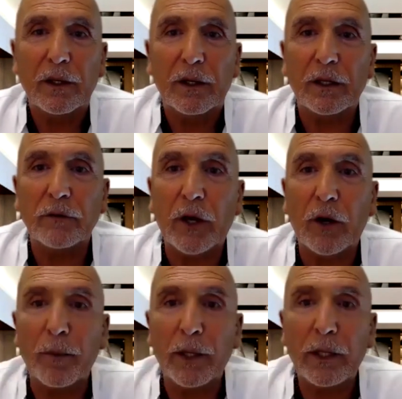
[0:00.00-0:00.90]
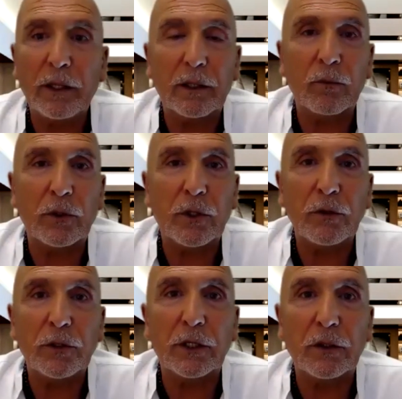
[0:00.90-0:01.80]
and you've helped me in what
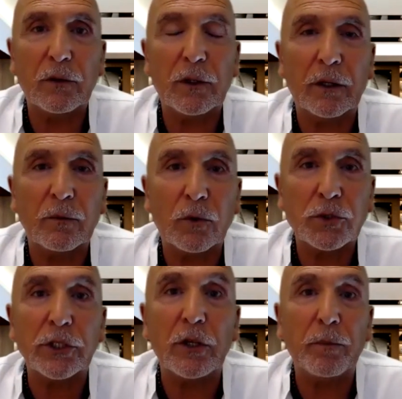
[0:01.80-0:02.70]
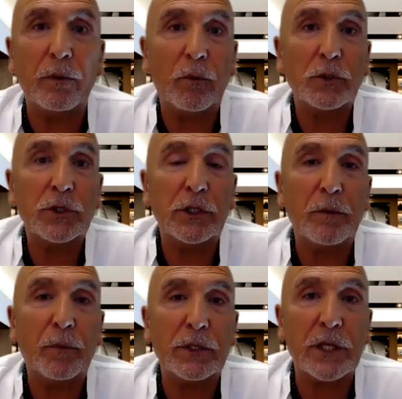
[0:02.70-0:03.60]
you do, and watching
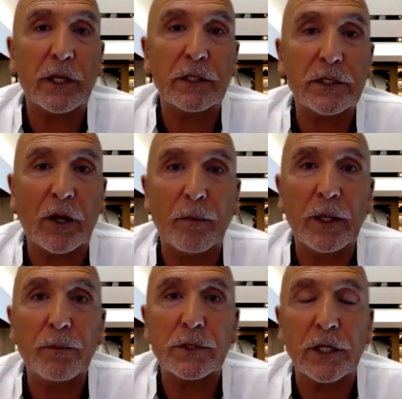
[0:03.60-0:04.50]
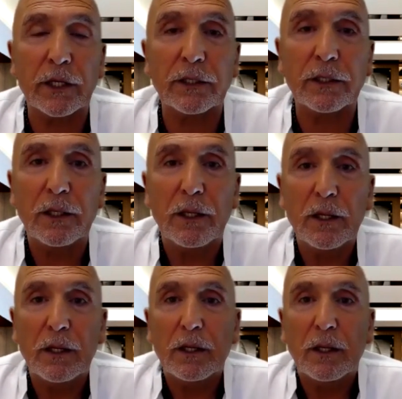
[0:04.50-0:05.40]
you present, it's helped me present.
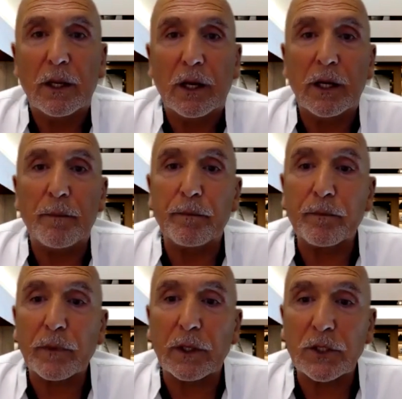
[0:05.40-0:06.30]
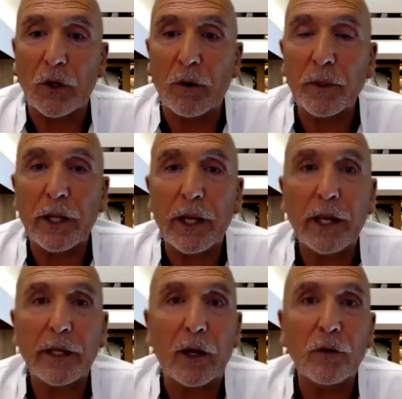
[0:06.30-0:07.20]
So I'm going to
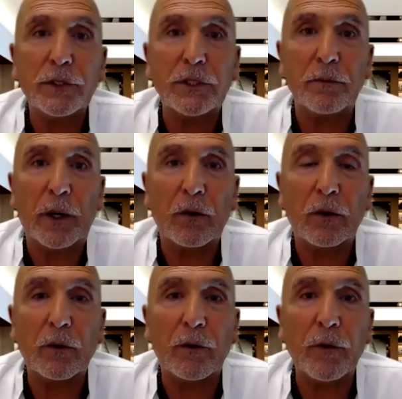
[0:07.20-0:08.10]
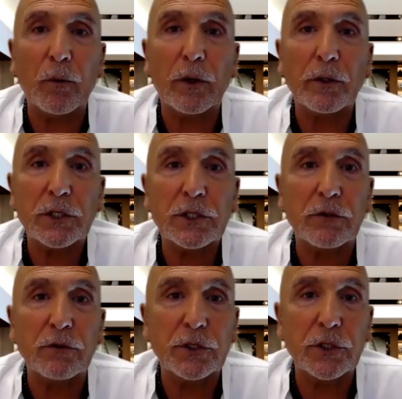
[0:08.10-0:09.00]
hand it over to you, Beryl. If you want to just
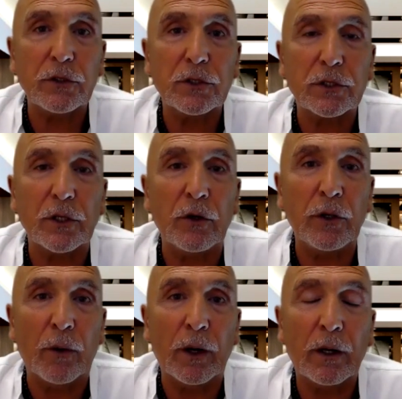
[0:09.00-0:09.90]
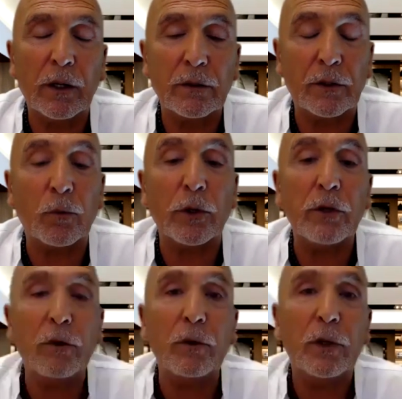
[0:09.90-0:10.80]
introduce who you are,
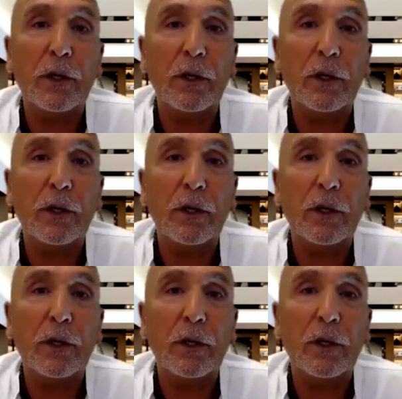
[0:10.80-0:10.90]
the